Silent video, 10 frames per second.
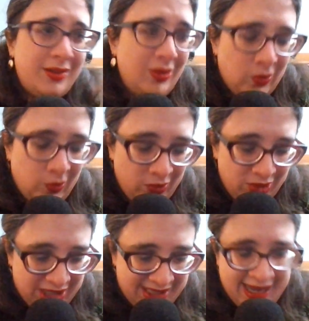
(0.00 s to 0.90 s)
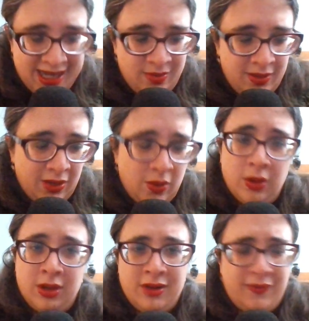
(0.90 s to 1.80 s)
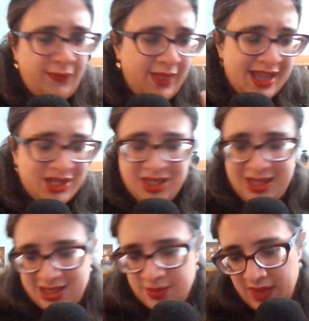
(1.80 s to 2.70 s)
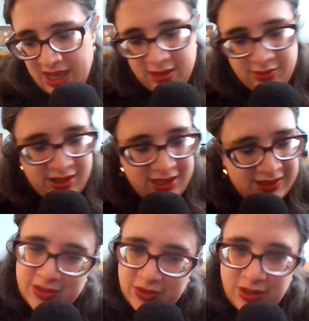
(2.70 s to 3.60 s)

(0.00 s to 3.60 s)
would just end up in a corner. Flashlights, batteries,